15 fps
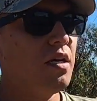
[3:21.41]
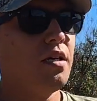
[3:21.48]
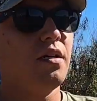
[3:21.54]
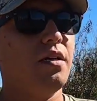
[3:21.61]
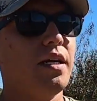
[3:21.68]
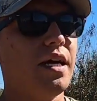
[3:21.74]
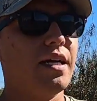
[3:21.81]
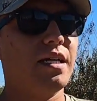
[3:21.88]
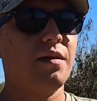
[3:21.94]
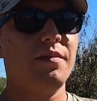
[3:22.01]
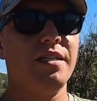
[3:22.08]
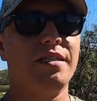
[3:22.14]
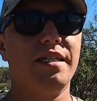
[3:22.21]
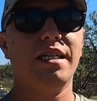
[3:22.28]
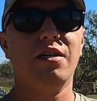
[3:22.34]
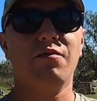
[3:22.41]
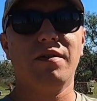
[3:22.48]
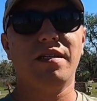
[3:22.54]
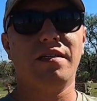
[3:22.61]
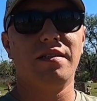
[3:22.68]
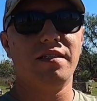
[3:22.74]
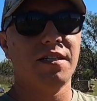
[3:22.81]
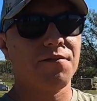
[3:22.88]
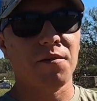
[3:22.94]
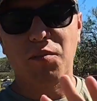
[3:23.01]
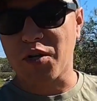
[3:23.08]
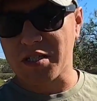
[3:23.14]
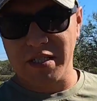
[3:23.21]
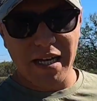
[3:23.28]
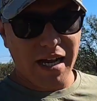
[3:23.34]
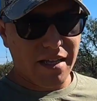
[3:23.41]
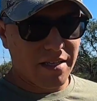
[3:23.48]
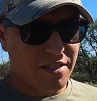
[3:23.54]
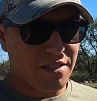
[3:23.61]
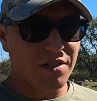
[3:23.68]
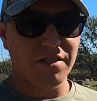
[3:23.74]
You're not going to be dealing with different personalities.